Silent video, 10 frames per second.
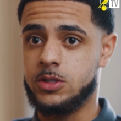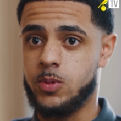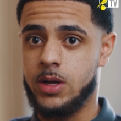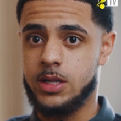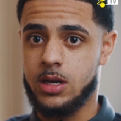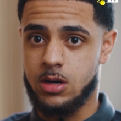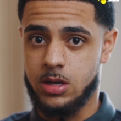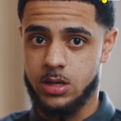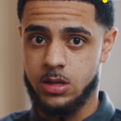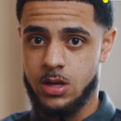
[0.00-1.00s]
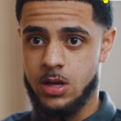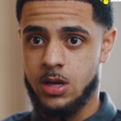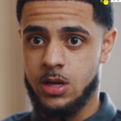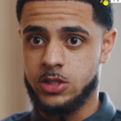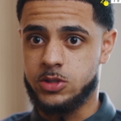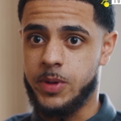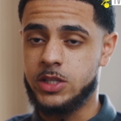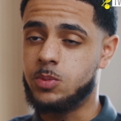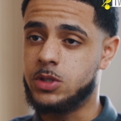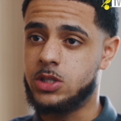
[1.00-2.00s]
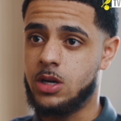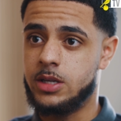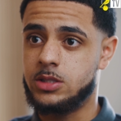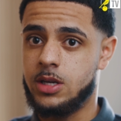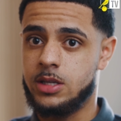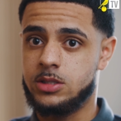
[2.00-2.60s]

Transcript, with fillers: as well that kind of just makes you mature as